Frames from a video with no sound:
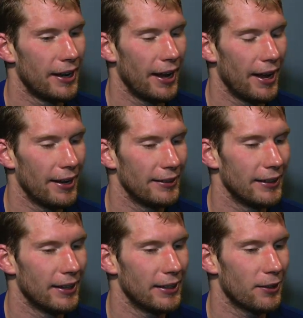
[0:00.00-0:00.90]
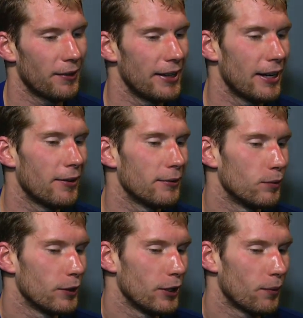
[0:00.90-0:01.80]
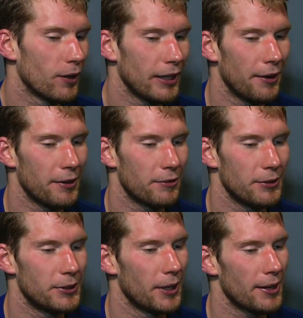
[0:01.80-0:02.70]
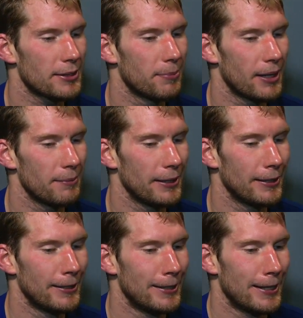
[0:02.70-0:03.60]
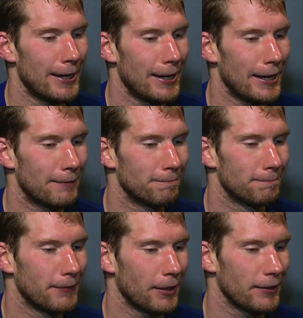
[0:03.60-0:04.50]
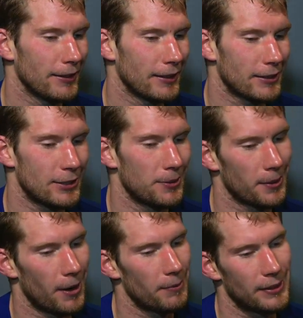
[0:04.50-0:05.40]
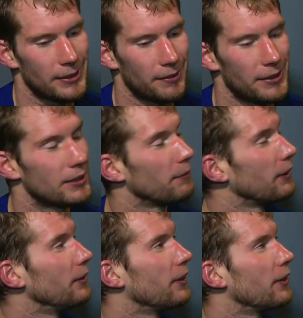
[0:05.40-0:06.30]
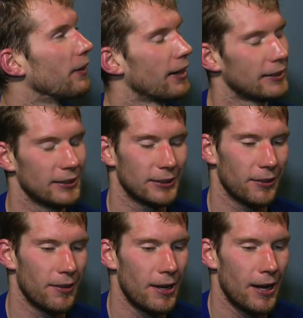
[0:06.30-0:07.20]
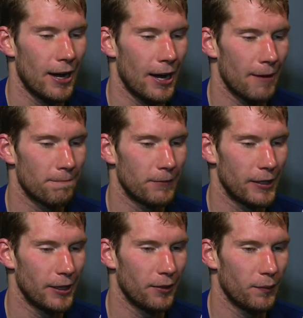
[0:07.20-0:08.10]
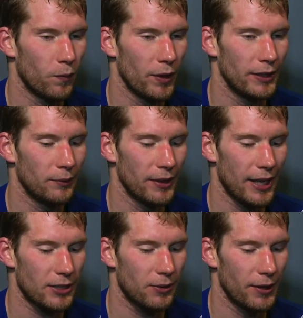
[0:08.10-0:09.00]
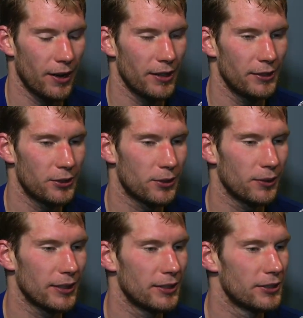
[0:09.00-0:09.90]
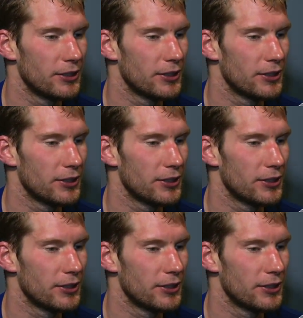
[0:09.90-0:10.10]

and uh, you know, right now, you know, we're allowing a few shots, but I mean, um, I don't think that's too alarming. It's obviously something you can correct. And so, um, you know, when, when that's going on, you as goaltenders, you